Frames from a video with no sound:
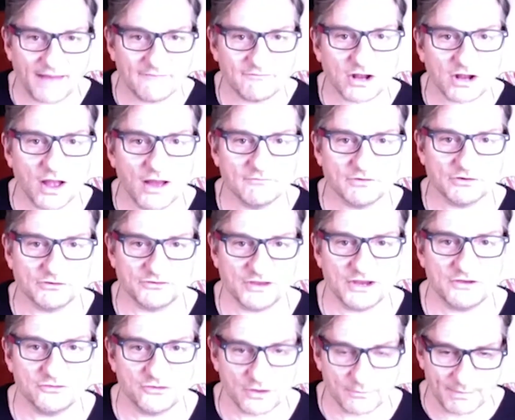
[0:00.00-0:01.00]
a
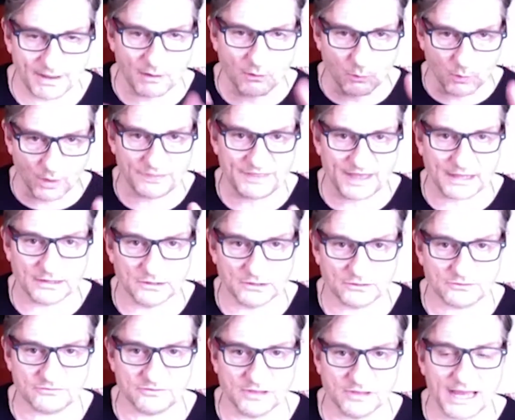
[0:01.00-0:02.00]
conversation about what that
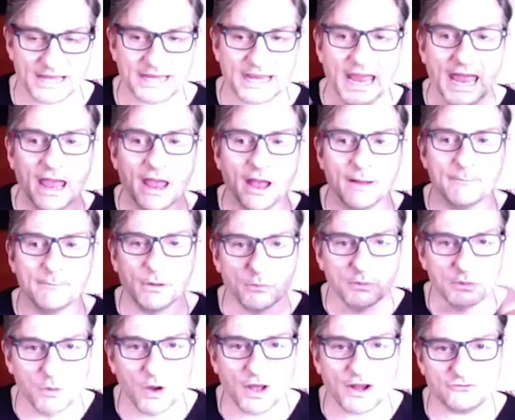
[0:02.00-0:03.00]
looks like, but
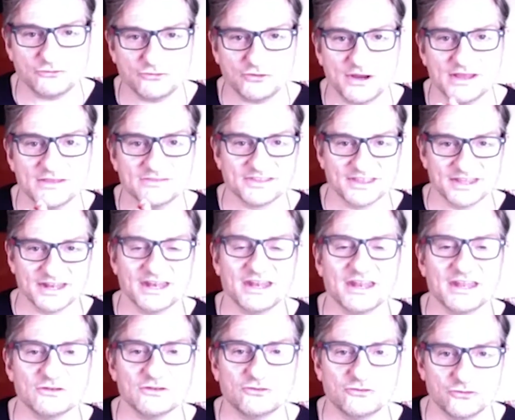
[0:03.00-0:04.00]
we want to translate it
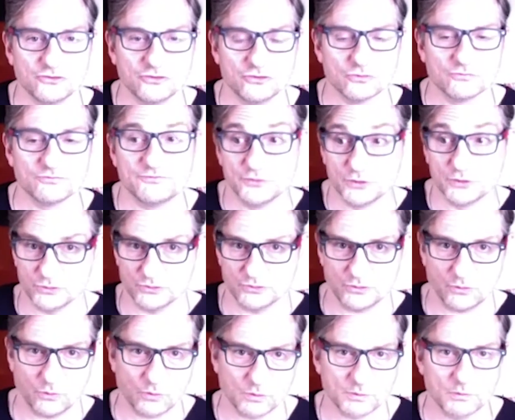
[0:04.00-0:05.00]
into food,
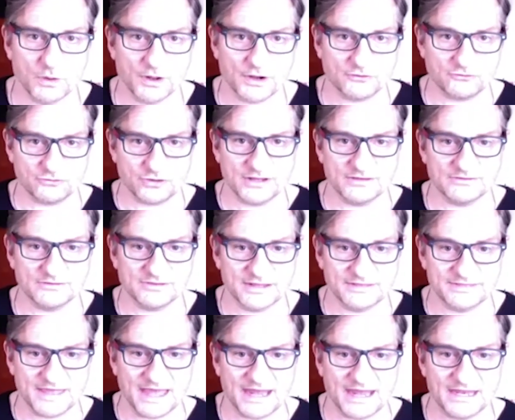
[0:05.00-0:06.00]
or we want to translate
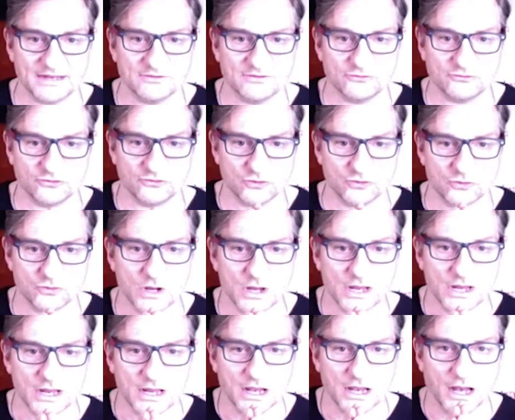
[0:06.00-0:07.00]
that into
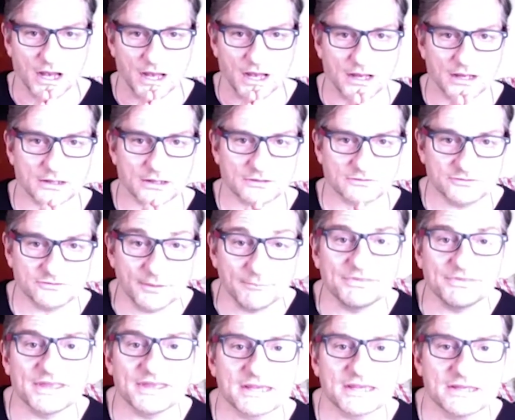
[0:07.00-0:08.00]

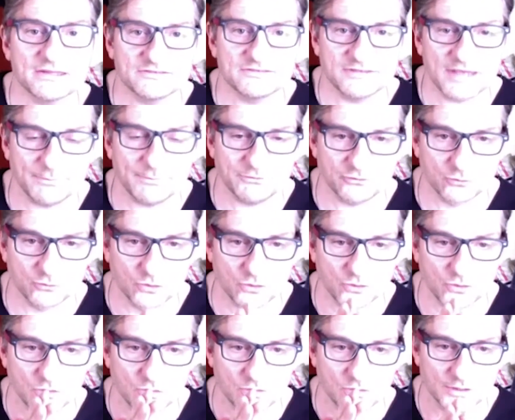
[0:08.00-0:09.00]
something
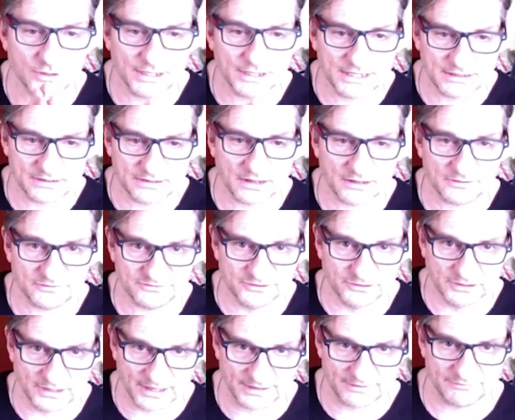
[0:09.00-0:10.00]
conceptual in a still
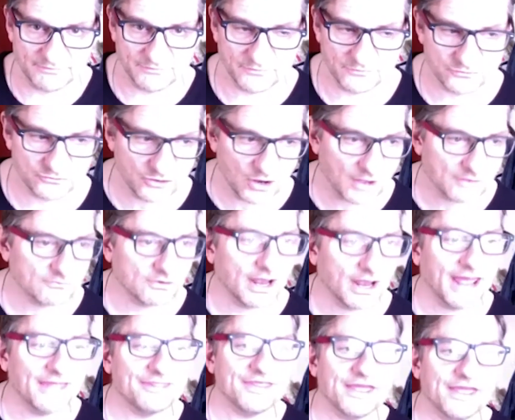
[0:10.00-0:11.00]
life genre.
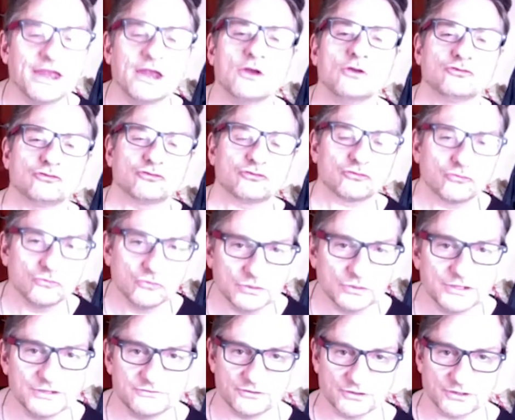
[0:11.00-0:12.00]
And they
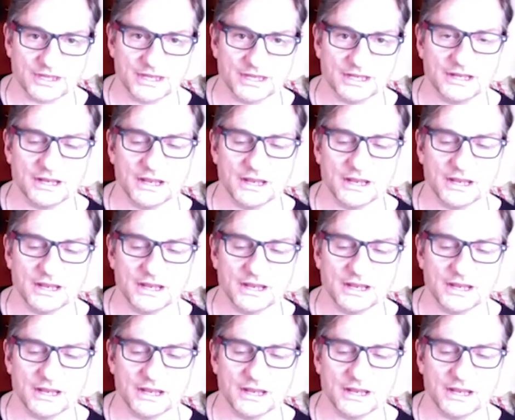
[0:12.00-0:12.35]
truly took it